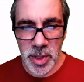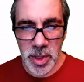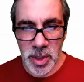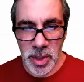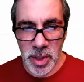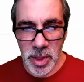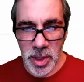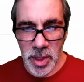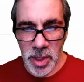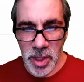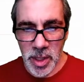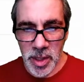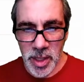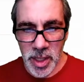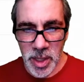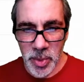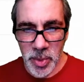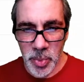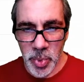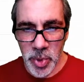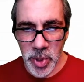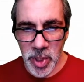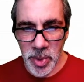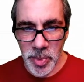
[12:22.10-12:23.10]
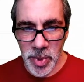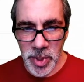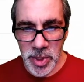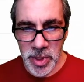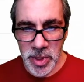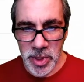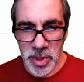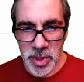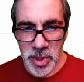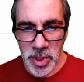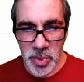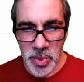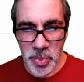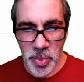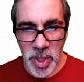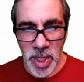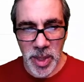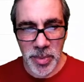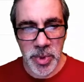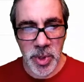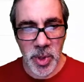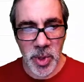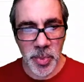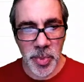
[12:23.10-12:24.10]
I think it pretty much just pops
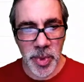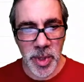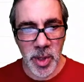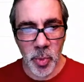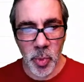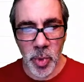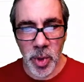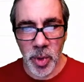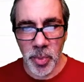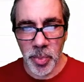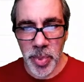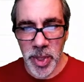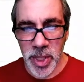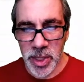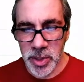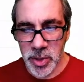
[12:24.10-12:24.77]
open in one picture.